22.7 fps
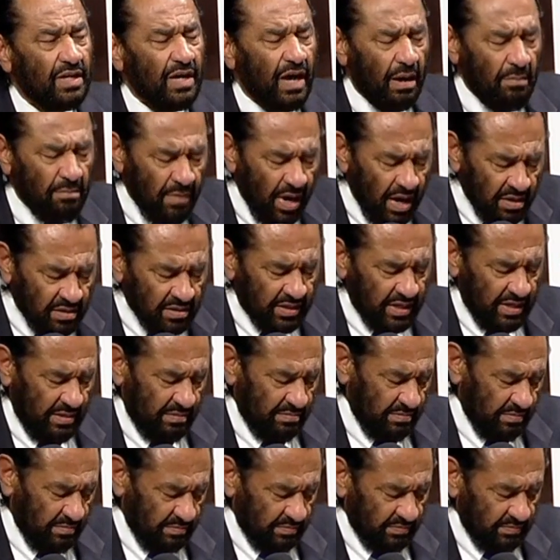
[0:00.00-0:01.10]
Among
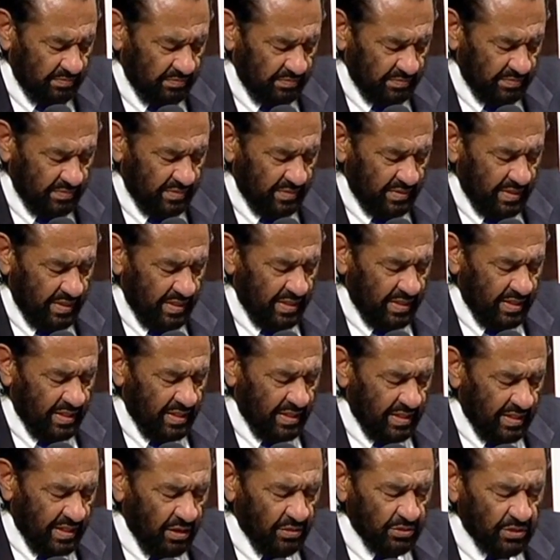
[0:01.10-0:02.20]
them,
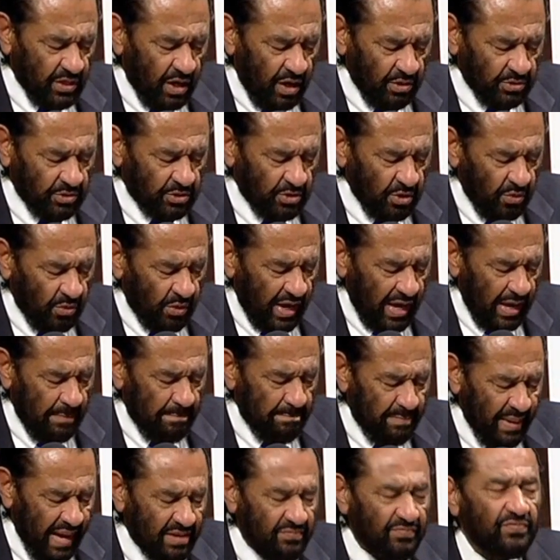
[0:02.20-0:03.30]
there was also a
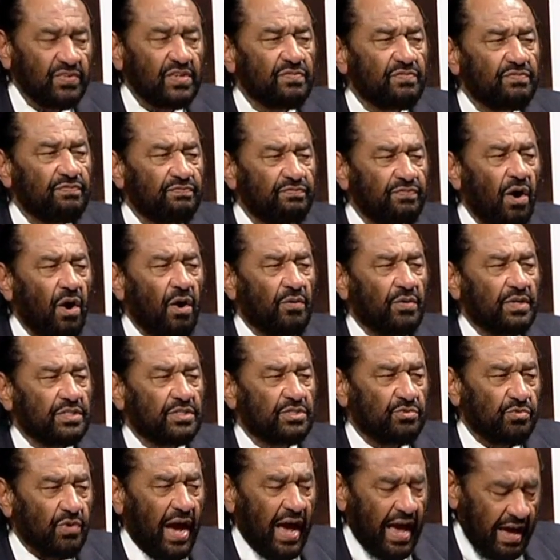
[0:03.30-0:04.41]
Bedford Forest
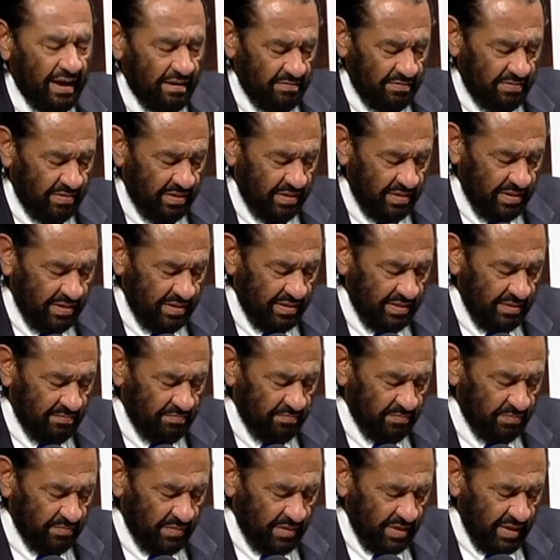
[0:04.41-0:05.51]
Drive
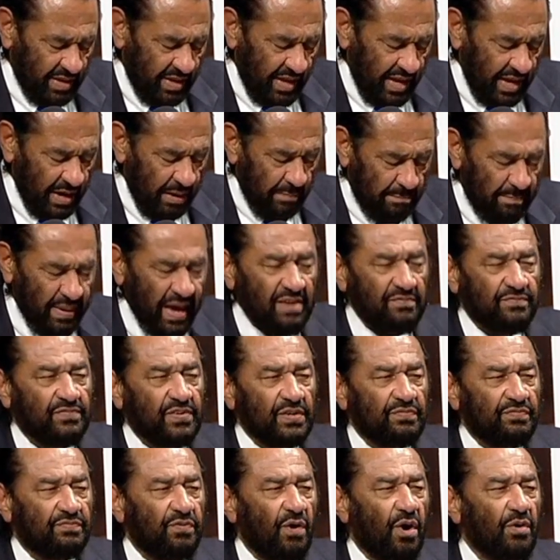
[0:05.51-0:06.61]
and a
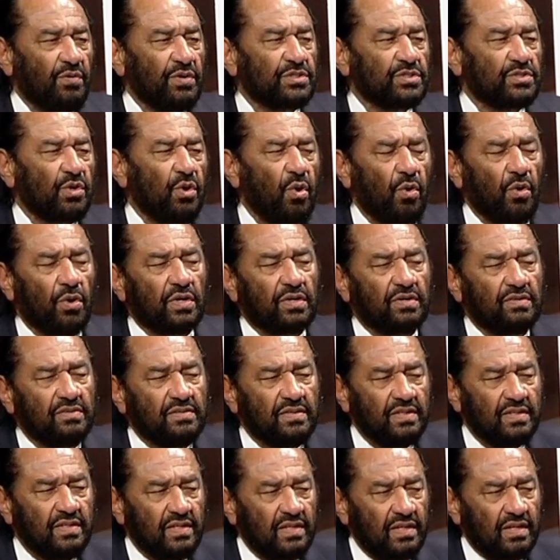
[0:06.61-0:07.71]
Bedford Forest Court.
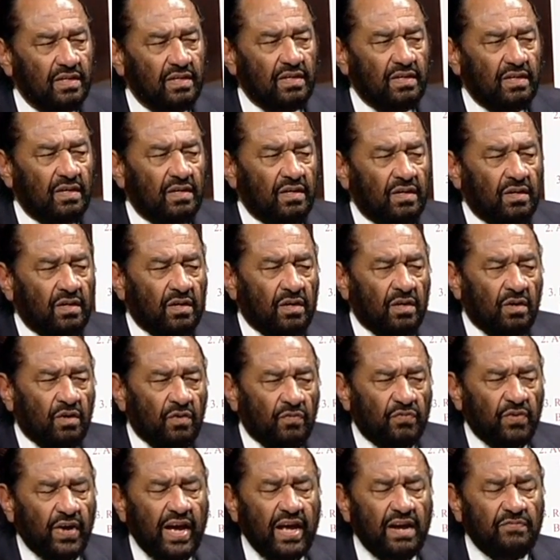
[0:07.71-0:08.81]

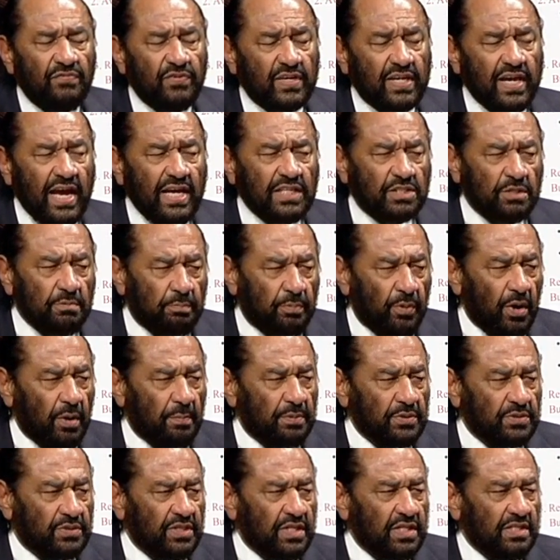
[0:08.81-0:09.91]
For edification
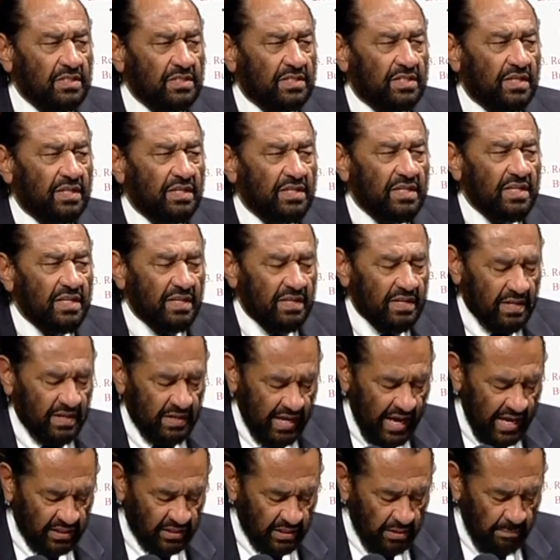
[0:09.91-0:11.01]
purposes,
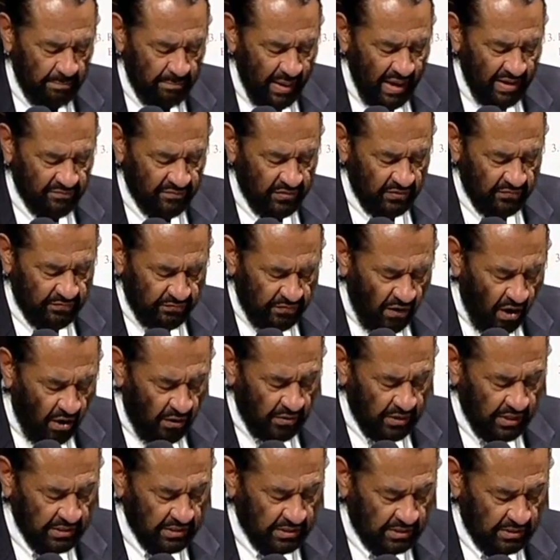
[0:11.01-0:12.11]
Nathan Bedford
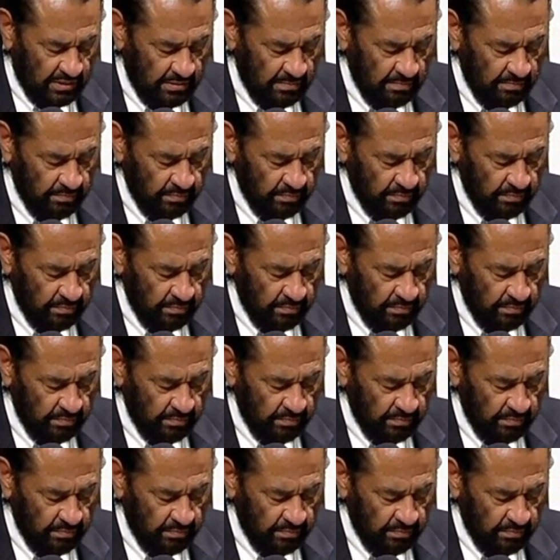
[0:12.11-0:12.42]
Forrest